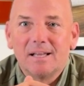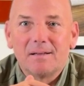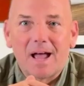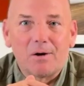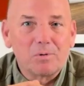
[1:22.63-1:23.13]

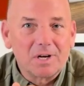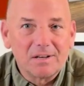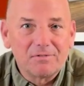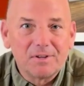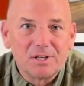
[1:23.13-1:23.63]
how we're going
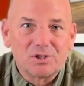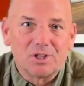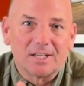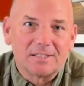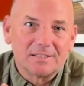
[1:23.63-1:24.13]
to finish
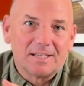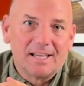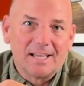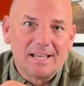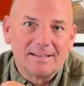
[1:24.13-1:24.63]
it,
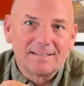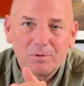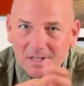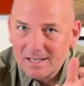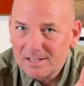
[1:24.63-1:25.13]
and
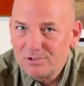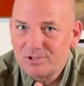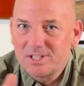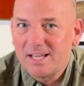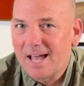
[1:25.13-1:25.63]
really let you
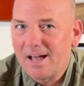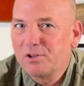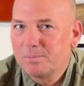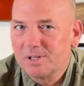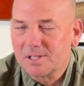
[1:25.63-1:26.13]
see how
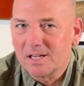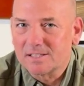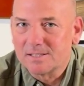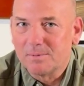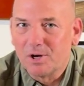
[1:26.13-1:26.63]
you build a
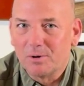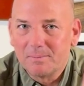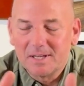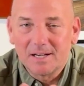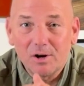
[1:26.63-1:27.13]
custom home
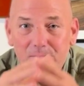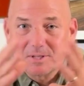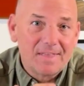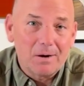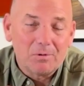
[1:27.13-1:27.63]
in hopes
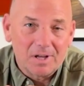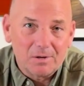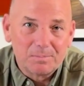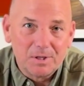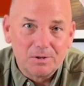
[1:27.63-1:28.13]
that will
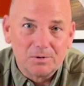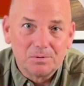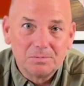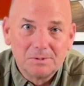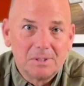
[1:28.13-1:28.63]
help
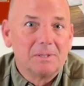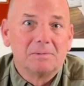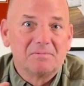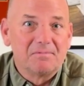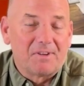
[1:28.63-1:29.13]
you
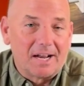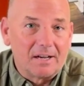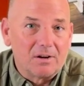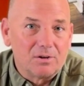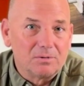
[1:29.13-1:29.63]
find
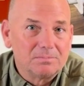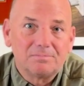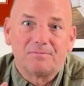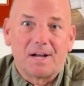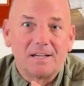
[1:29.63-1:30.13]
a
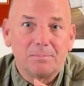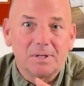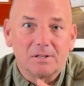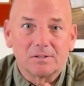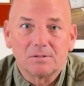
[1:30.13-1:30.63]
home, find a
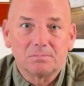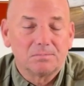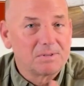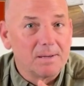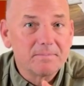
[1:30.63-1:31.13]
builder,
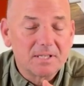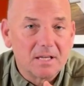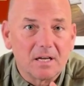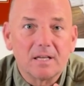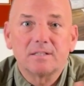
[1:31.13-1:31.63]
come see
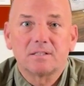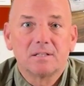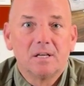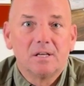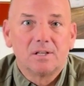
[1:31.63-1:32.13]

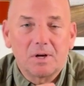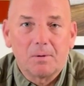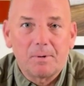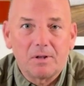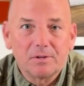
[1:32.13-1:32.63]
us. We
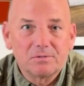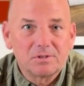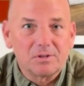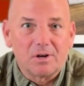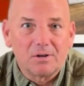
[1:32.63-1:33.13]
hope all those
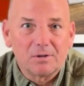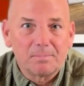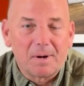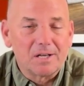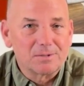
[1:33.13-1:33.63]
are
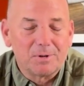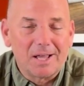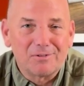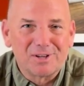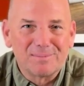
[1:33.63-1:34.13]
possible
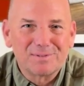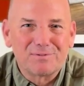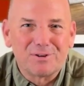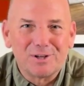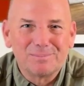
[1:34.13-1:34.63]
outcomes
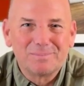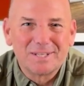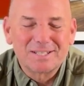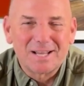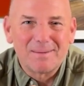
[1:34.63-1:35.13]
from
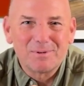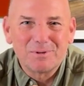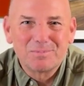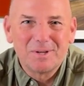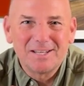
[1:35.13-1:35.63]
this time that we
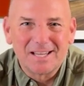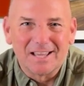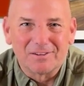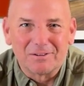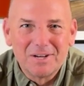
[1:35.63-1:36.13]
spend
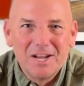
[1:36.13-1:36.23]
together.